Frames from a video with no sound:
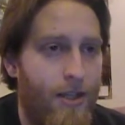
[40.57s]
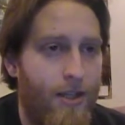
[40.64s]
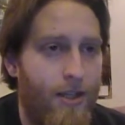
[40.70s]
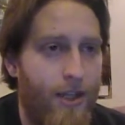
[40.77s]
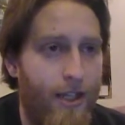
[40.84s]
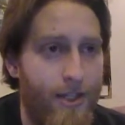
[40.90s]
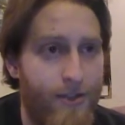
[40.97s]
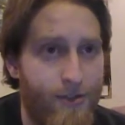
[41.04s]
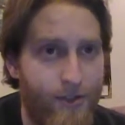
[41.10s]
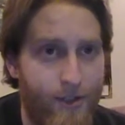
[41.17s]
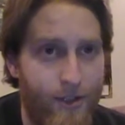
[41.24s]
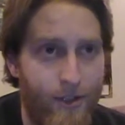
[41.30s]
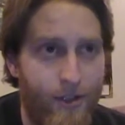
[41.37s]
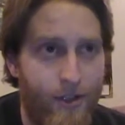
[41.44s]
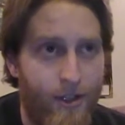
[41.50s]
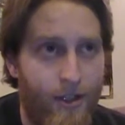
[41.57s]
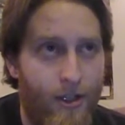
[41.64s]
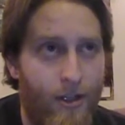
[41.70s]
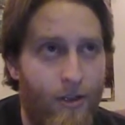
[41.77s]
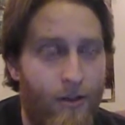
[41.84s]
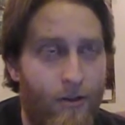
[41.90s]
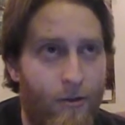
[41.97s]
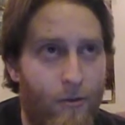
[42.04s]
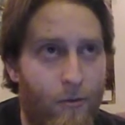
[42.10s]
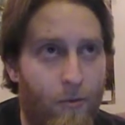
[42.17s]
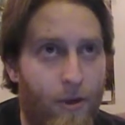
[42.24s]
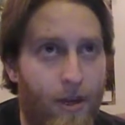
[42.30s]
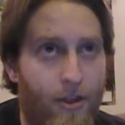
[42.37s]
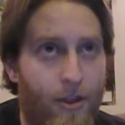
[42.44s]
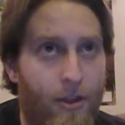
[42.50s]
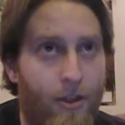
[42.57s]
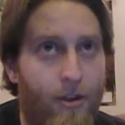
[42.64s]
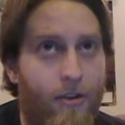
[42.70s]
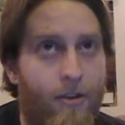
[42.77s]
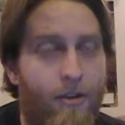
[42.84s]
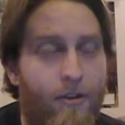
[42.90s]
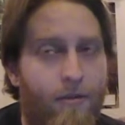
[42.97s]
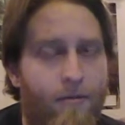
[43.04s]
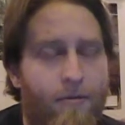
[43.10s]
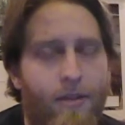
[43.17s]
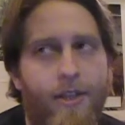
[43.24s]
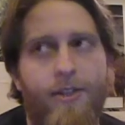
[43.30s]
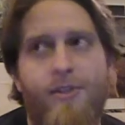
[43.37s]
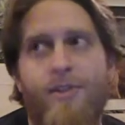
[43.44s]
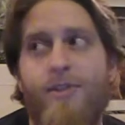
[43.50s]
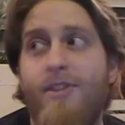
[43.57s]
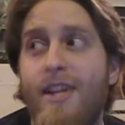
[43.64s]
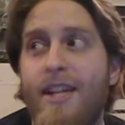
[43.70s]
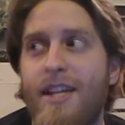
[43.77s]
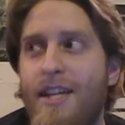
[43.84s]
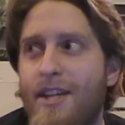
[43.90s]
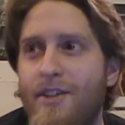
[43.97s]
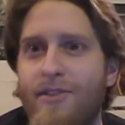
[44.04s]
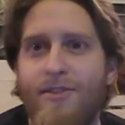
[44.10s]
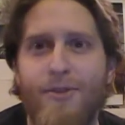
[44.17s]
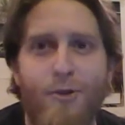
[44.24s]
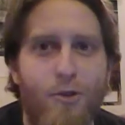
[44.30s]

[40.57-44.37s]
Laced with Insidious.